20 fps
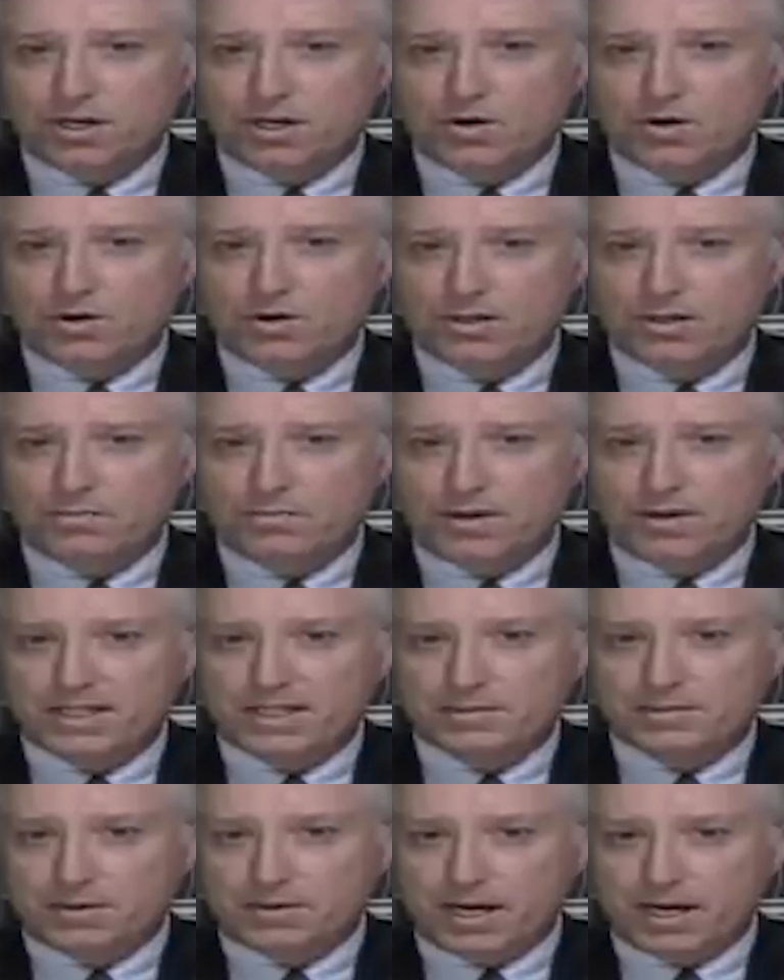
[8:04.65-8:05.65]
It's funny
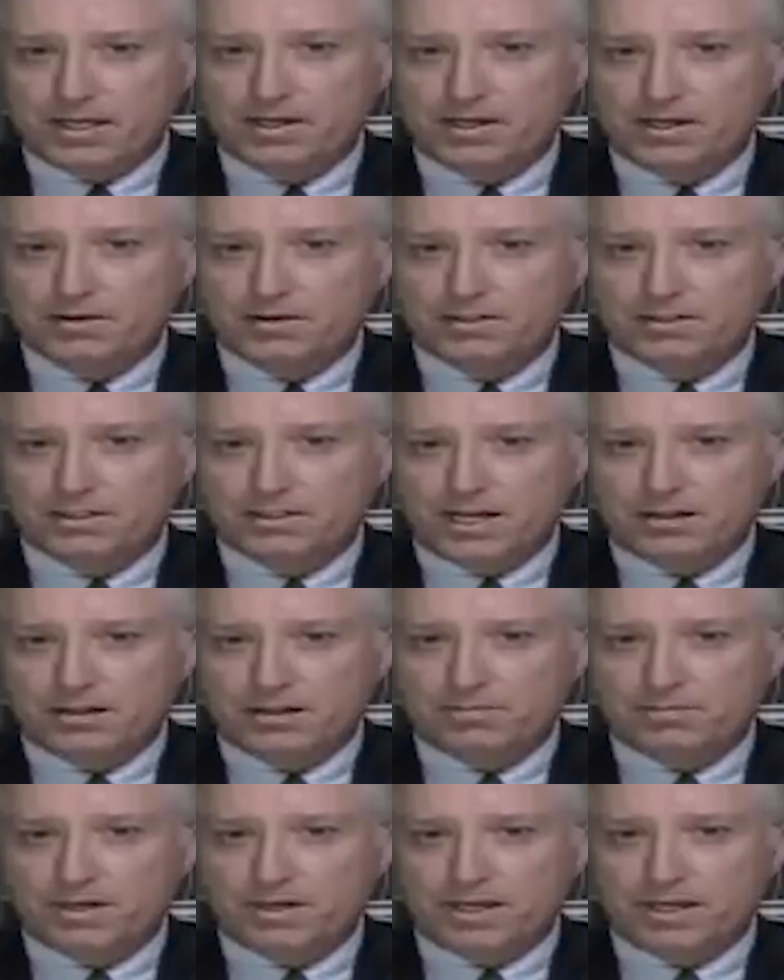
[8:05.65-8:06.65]
how far
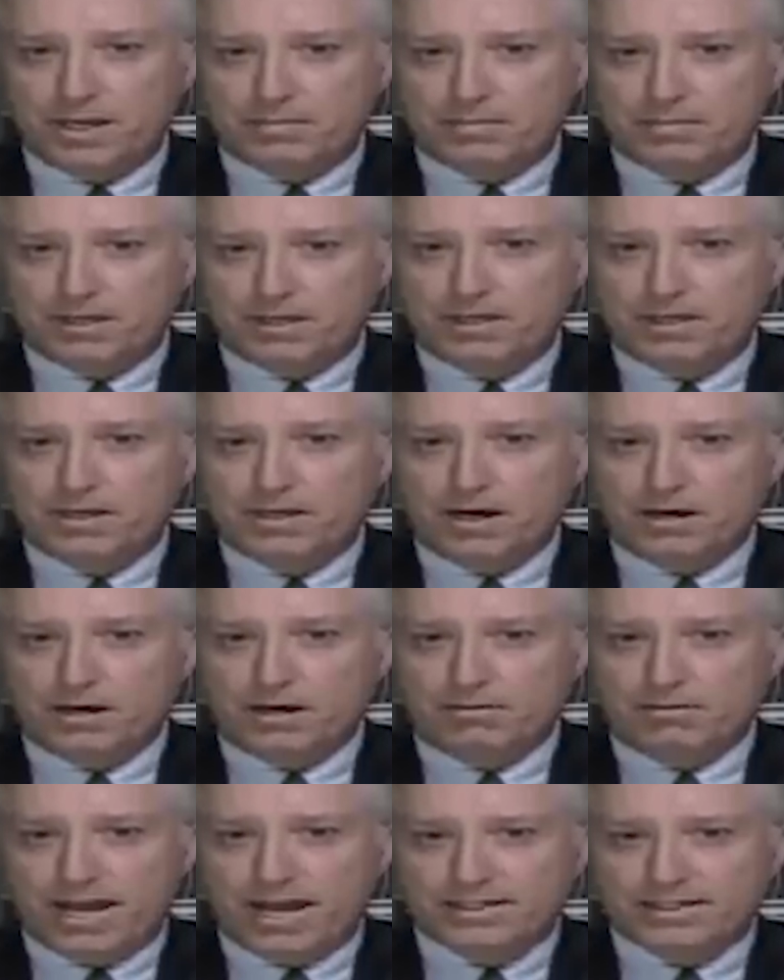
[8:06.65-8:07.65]
we've come.
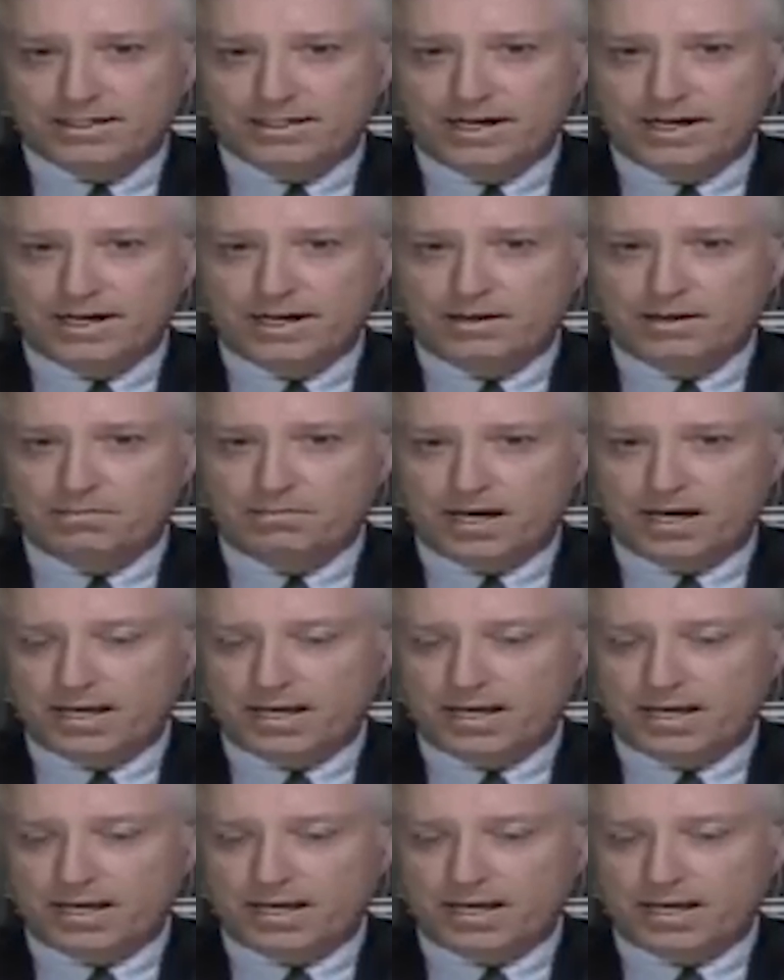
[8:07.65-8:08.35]
It's funny how we can